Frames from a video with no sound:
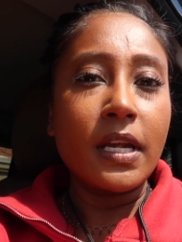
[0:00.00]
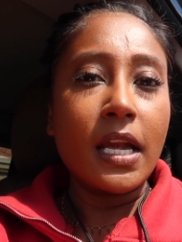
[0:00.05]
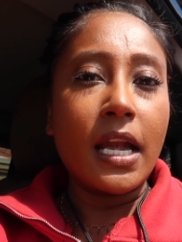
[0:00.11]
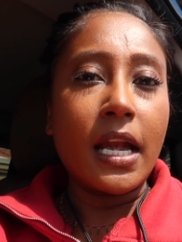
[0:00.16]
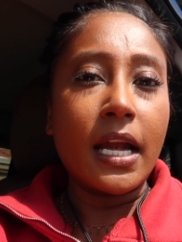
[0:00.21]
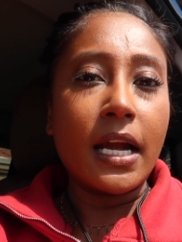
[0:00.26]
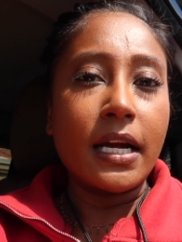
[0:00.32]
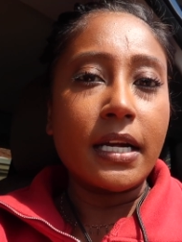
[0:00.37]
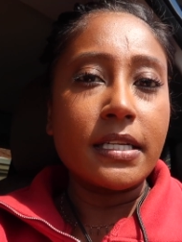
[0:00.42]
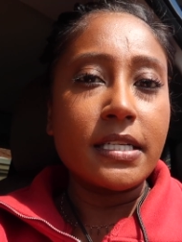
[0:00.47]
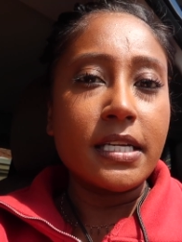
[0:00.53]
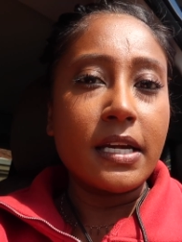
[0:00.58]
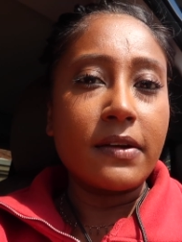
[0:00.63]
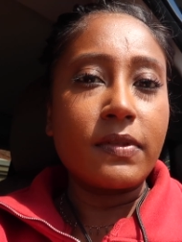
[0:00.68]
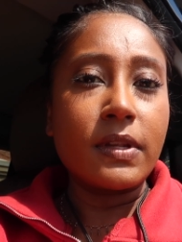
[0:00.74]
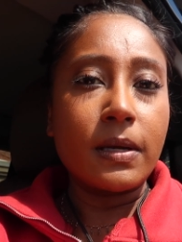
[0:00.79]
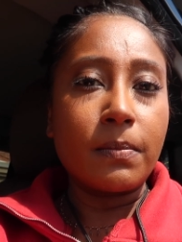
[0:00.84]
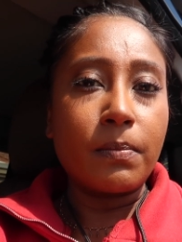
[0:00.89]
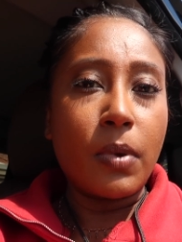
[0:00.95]
and
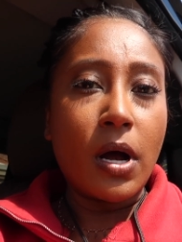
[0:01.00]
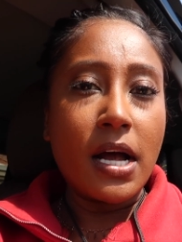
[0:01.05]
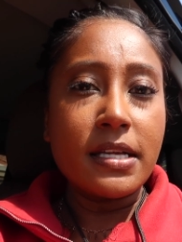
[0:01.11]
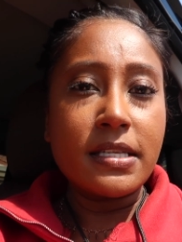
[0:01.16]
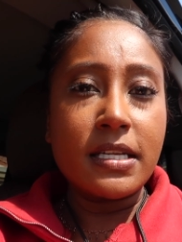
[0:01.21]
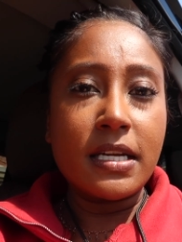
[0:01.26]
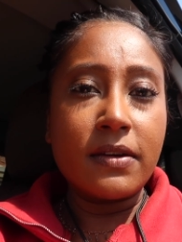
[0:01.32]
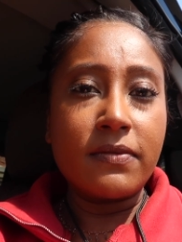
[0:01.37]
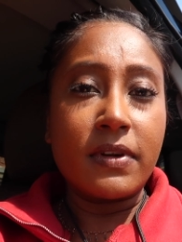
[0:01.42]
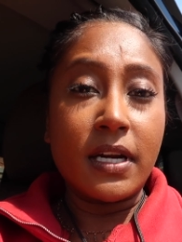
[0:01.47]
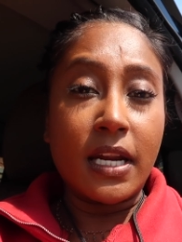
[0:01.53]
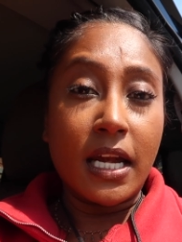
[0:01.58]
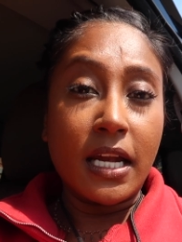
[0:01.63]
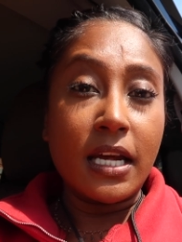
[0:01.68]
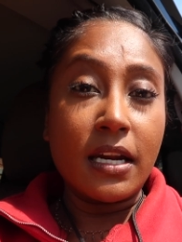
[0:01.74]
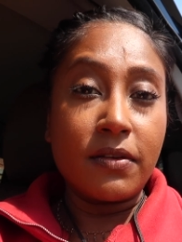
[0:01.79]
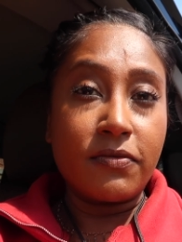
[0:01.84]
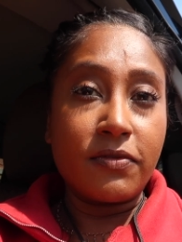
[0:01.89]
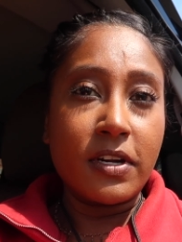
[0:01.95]
give them positive and
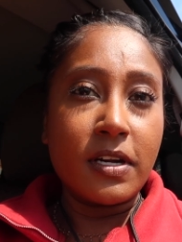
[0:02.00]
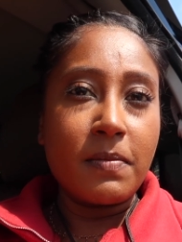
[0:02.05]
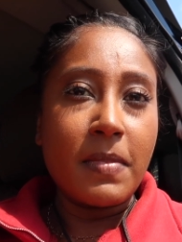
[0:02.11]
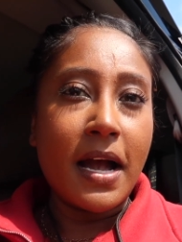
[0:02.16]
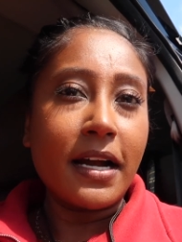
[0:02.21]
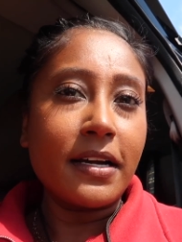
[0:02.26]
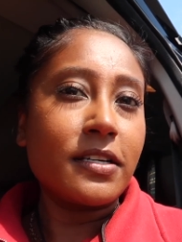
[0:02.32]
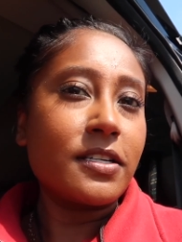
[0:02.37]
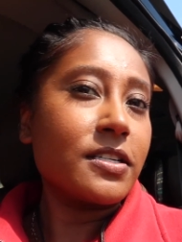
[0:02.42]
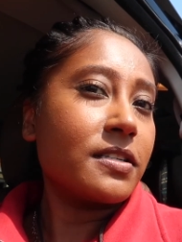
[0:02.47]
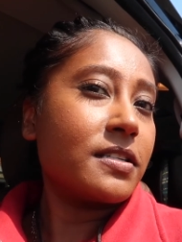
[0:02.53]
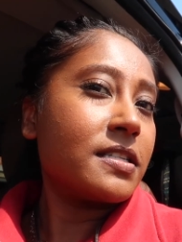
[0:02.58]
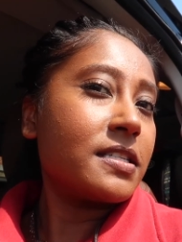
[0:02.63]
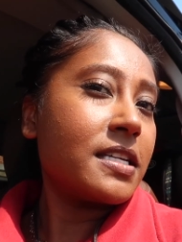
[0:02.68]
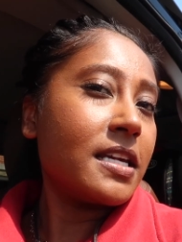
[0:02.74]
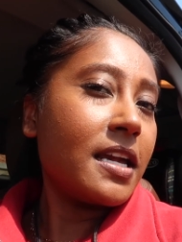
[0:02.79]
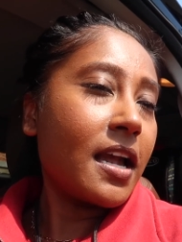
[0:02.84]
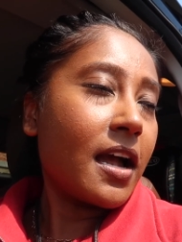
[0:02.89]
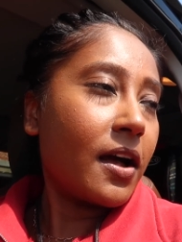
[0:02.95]
negative feedback to
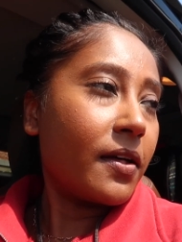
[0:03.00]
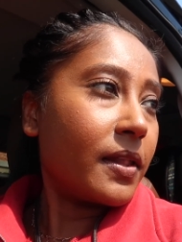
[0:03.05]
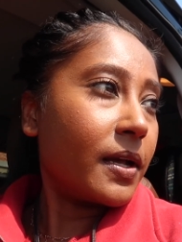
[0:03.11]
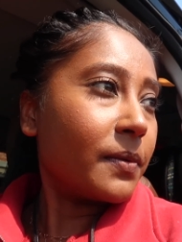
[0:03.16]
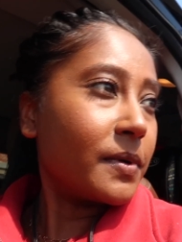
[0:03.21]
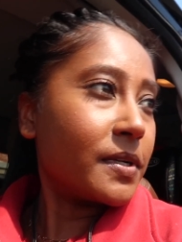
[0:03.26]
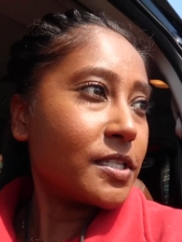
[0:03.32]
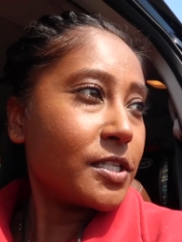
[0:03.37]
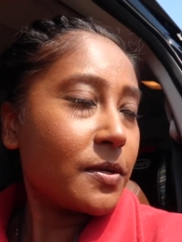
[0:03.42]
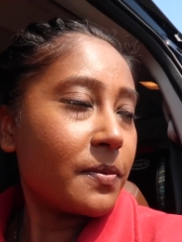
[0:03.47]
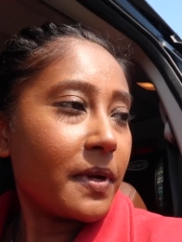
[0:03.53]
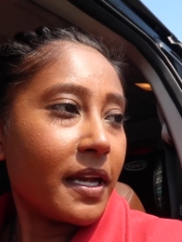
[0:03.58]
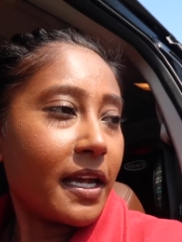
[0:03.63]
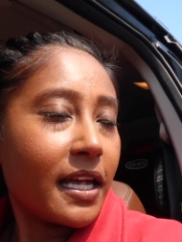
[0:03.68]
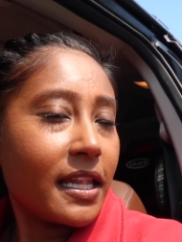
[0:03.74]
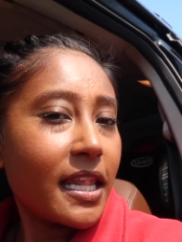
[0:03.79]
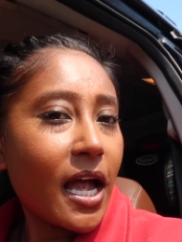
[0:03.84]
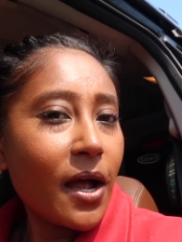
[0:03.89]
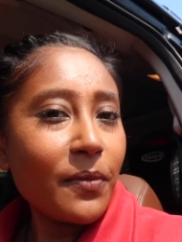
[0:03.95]
see how they were doing.
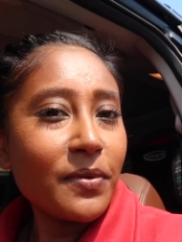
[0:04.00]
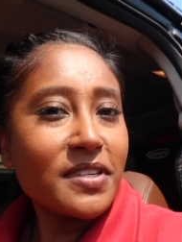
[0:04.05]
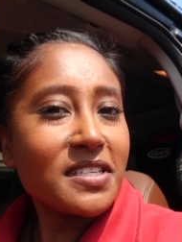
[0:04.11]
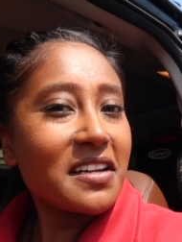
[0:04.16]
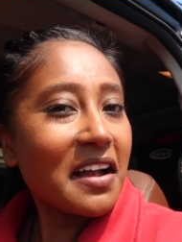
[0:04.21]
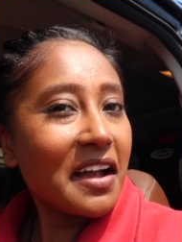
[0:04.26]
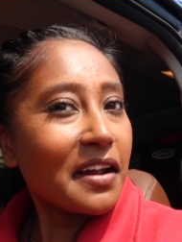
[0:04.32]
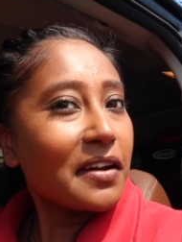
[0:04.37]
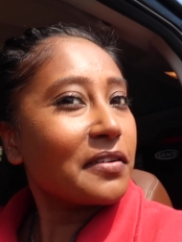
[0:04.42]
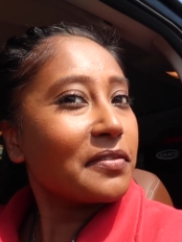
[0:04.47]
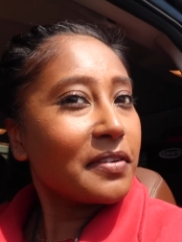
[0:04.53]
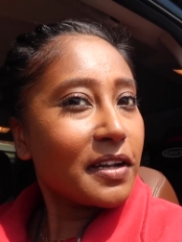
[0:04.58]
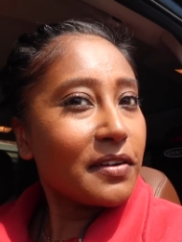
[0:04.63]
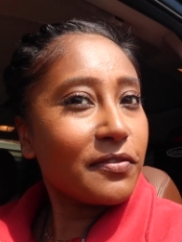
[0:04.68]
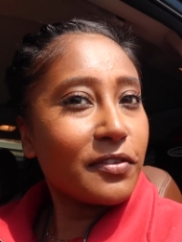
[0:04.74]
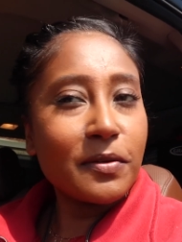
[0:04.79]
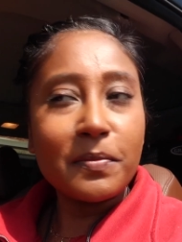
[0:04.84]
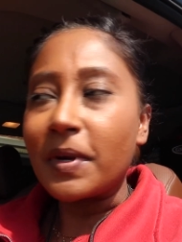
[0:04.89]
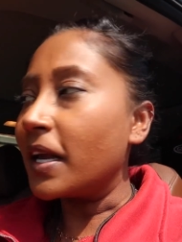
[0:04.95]
that was kind of
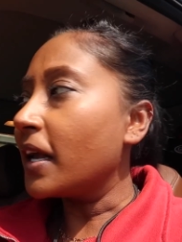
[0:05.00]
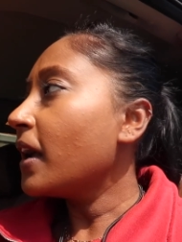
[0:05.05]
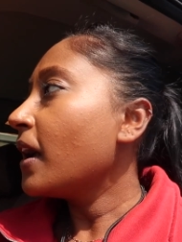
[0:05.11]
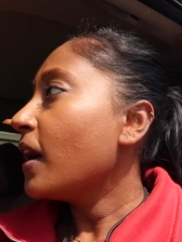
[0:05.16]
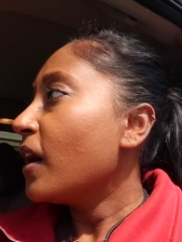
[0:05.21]
fun for me.